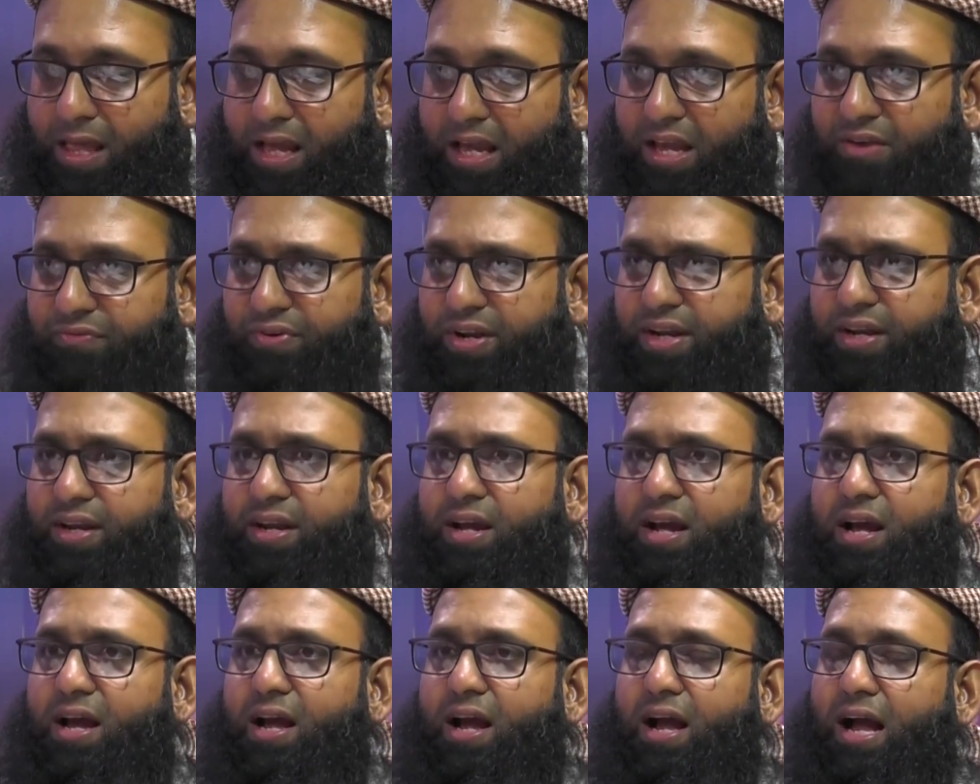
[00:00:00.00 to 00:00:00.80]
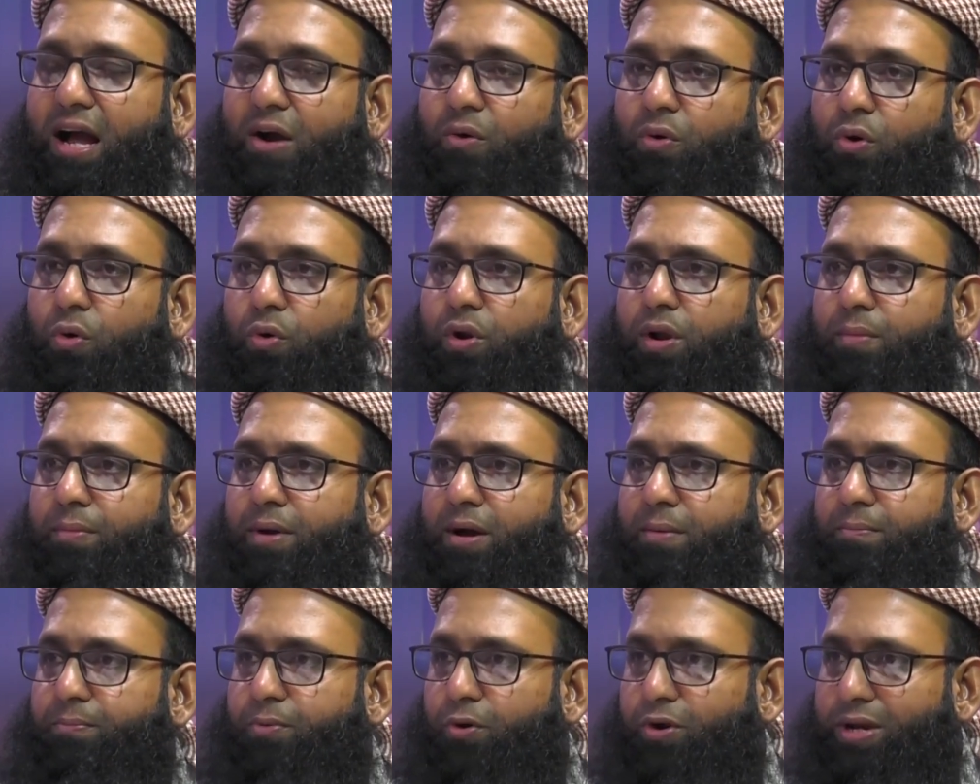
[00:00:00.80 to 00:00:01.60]
even our
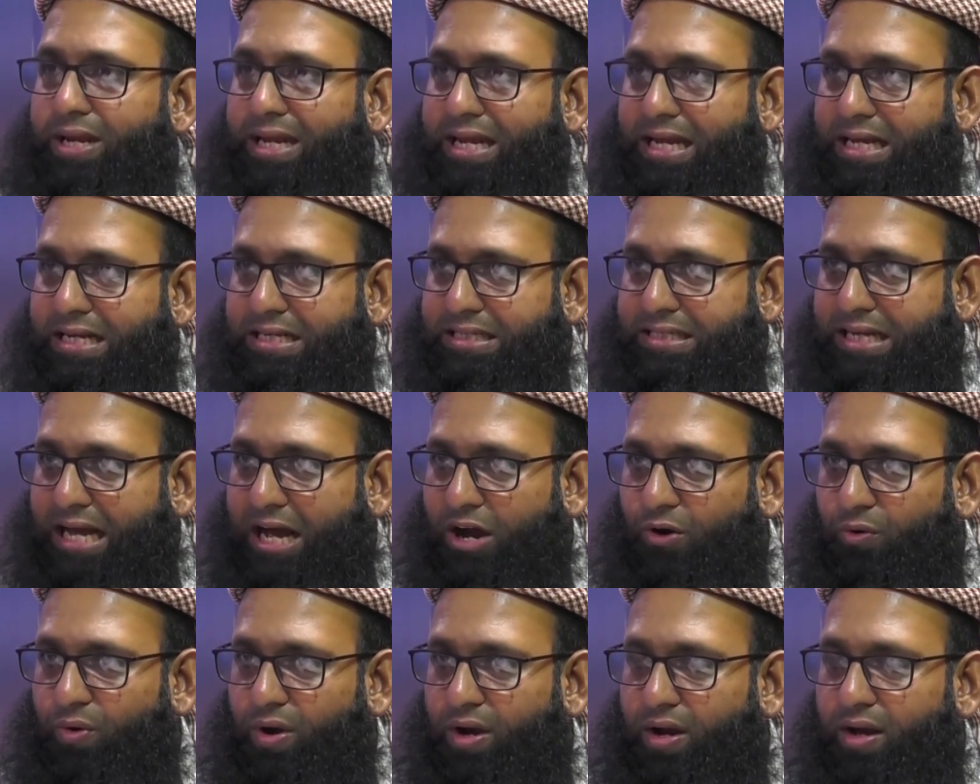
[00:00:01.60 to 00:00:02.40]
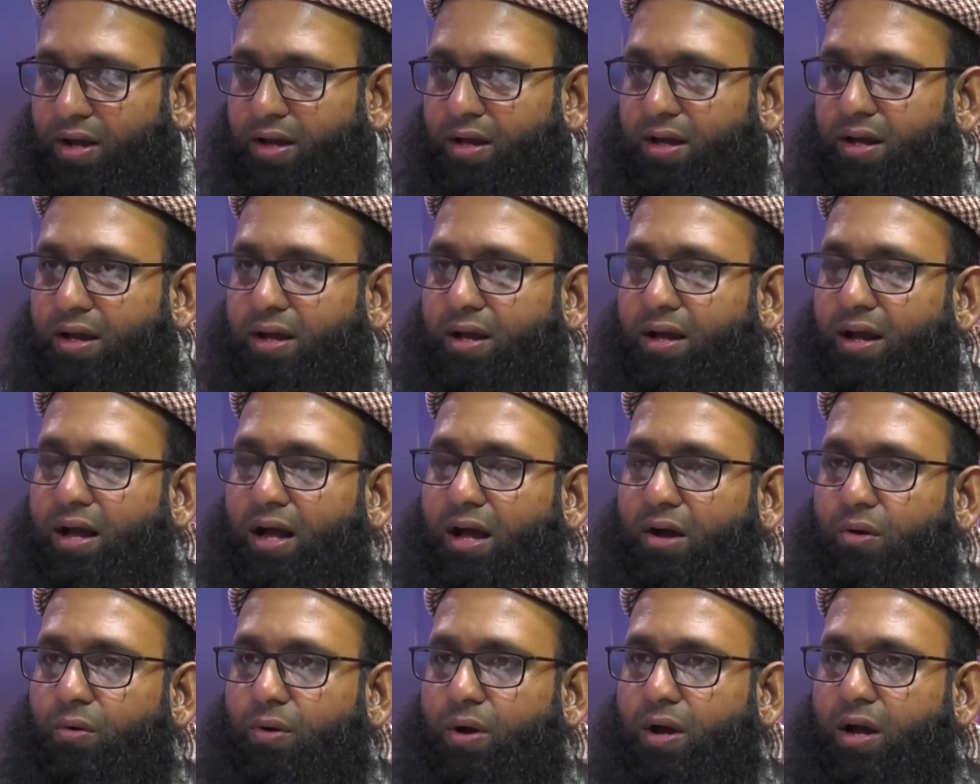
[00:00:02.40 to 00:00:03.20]
ulama bodies, our
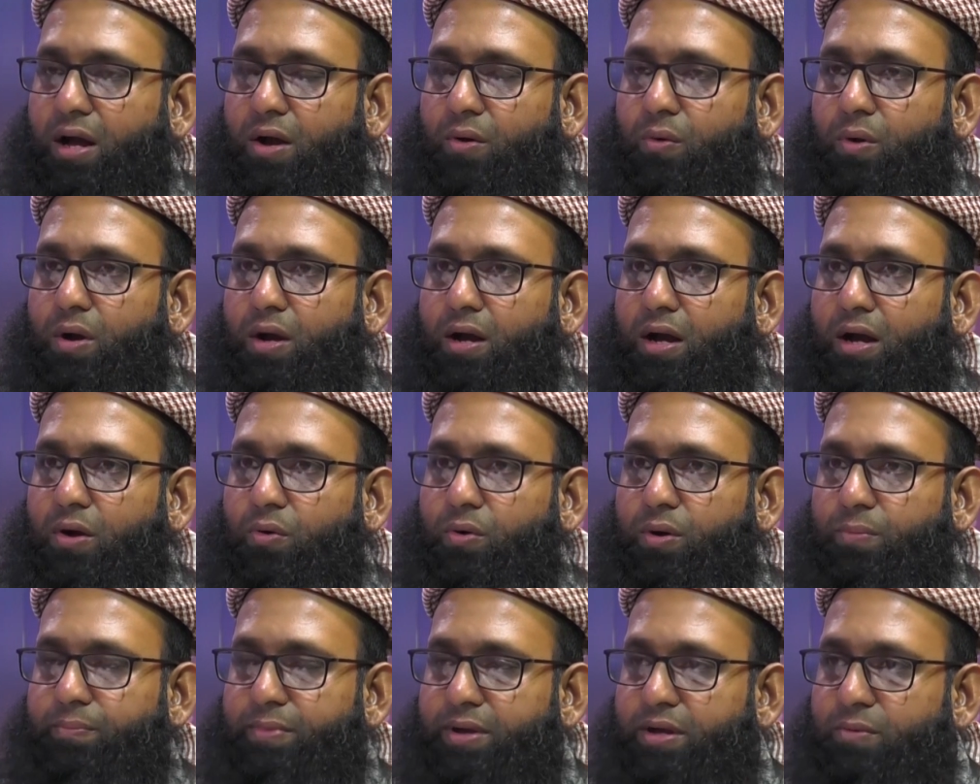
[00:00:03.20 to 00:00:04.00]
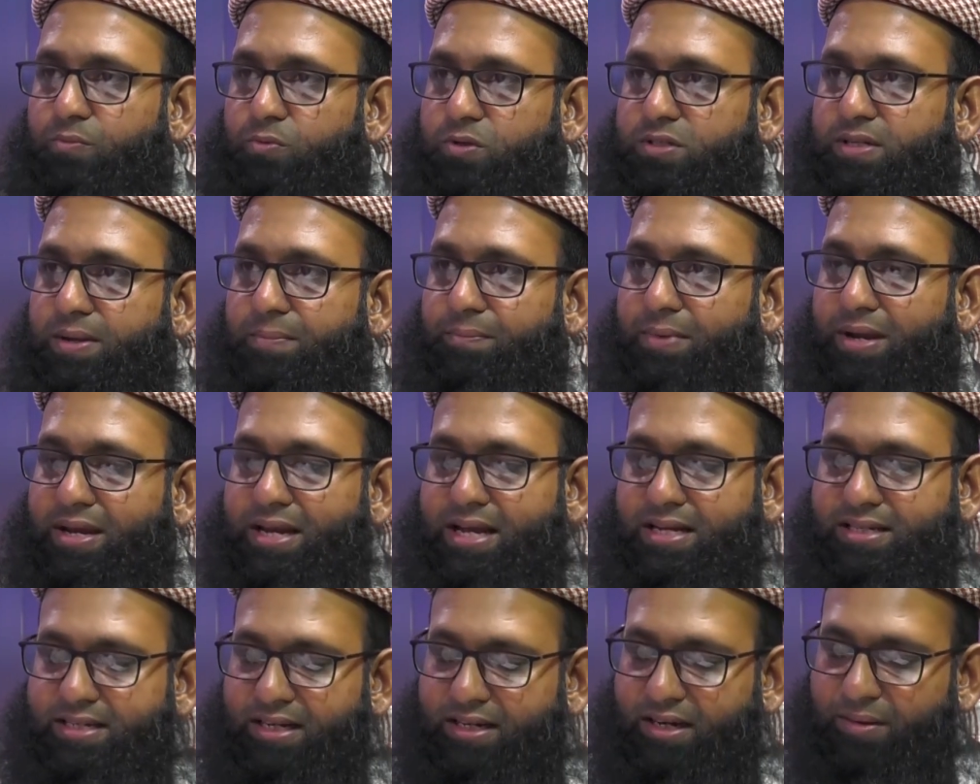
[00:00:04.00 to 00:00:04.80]
our our our Muslim
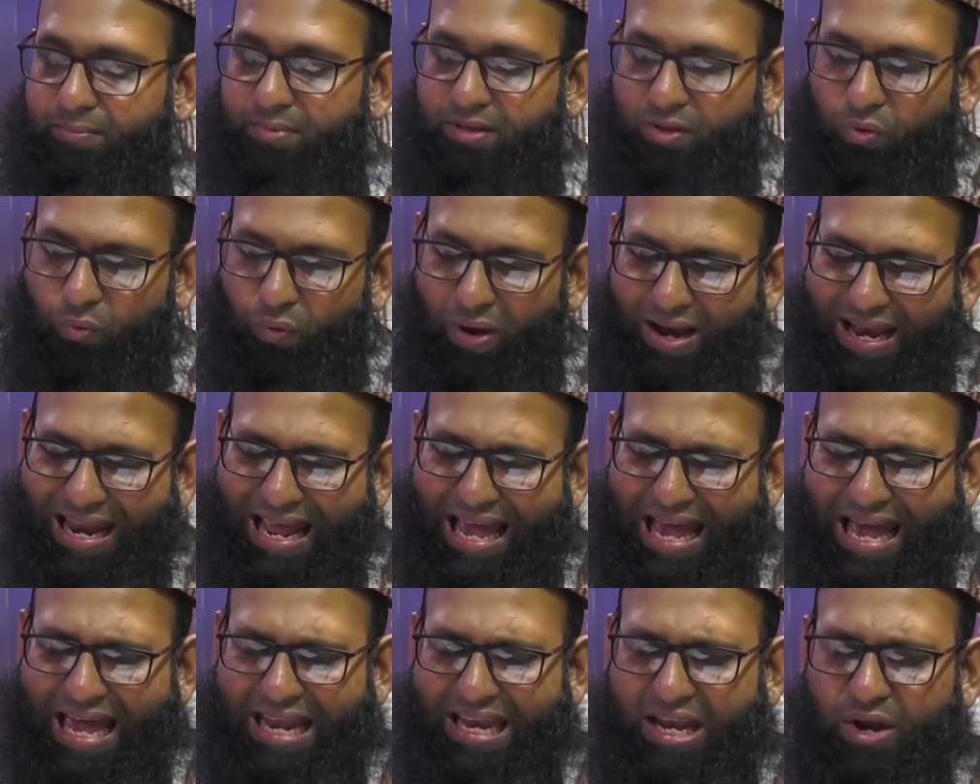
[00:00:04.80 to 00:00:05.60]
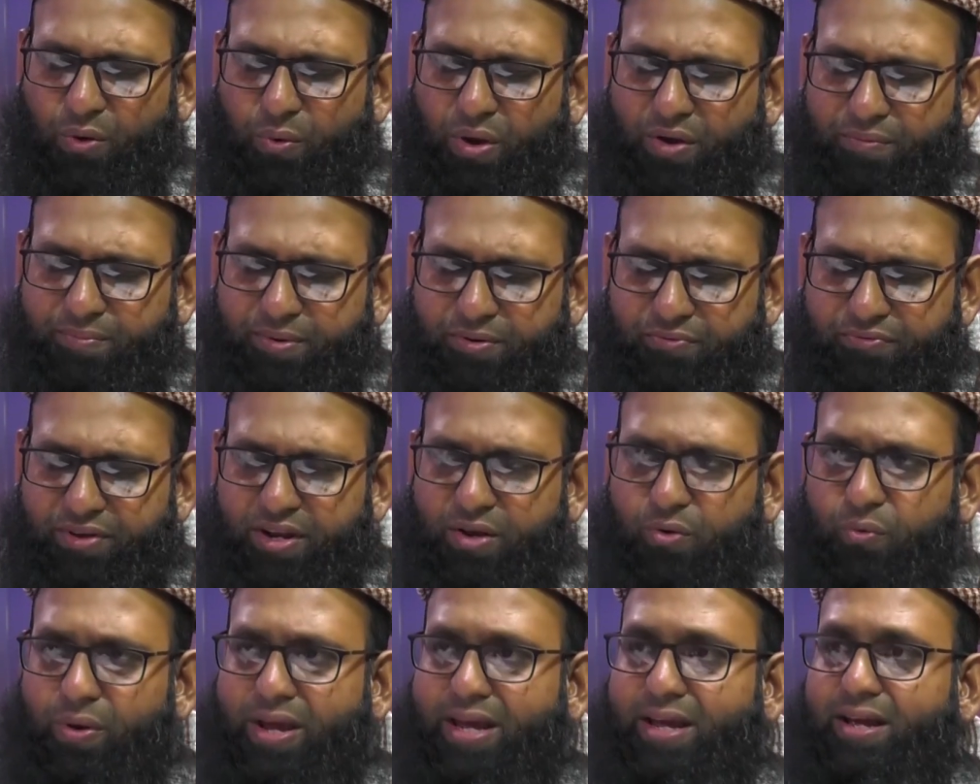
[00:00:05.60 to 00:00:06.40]
media sector. But the one area where we've been
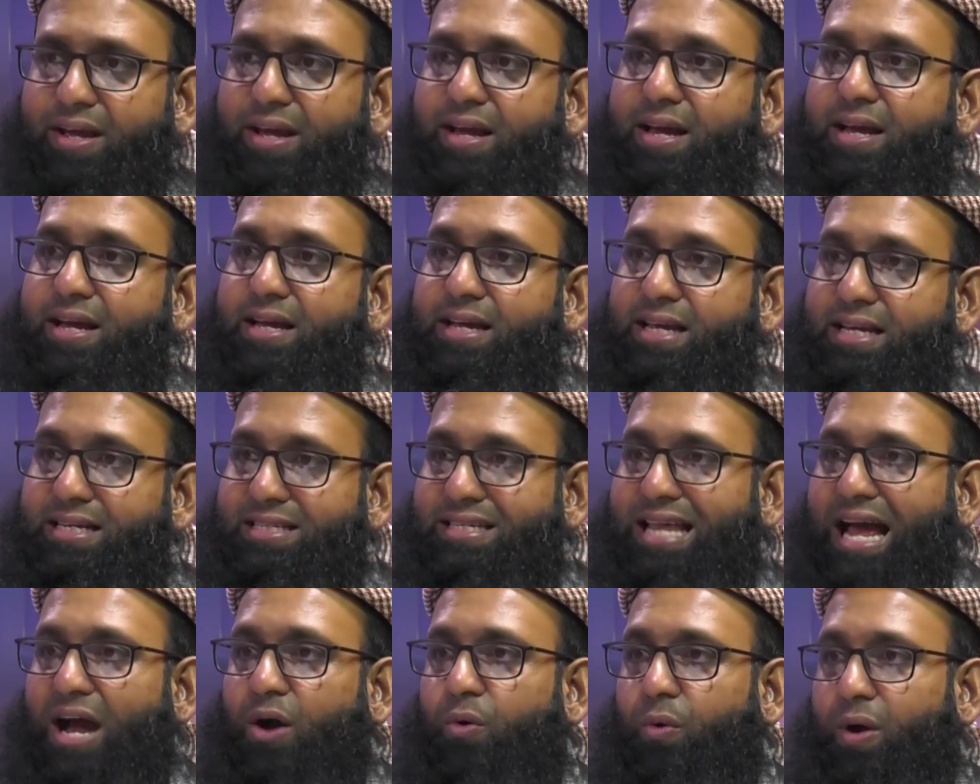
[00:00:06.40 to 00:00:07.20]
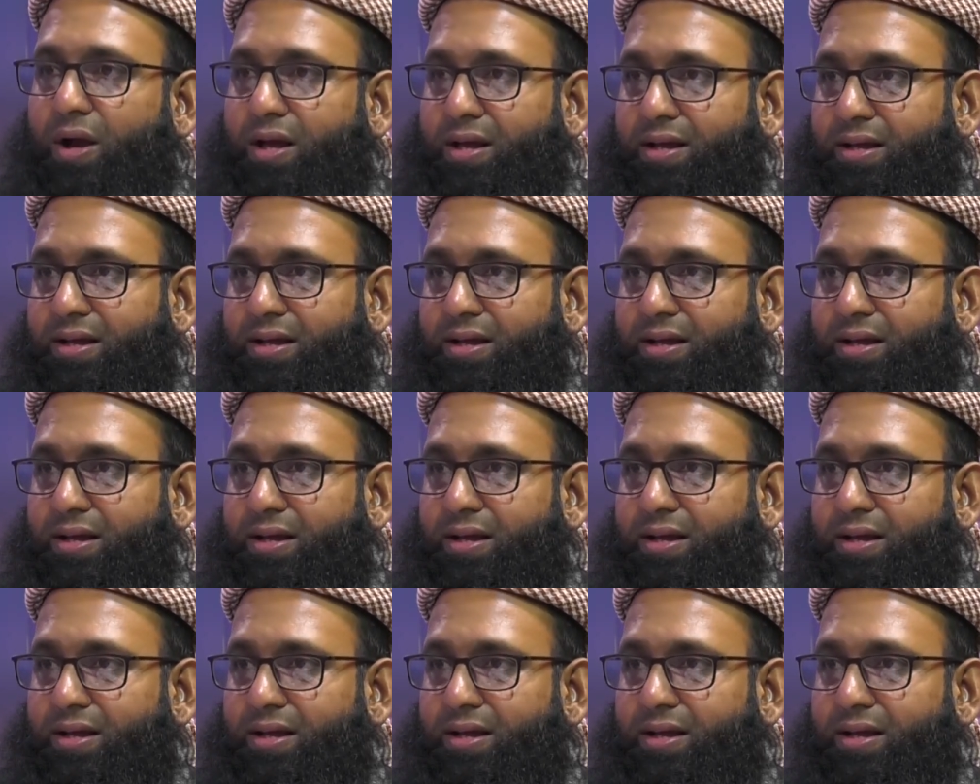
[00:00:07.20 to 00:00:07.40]
very weak is dawah.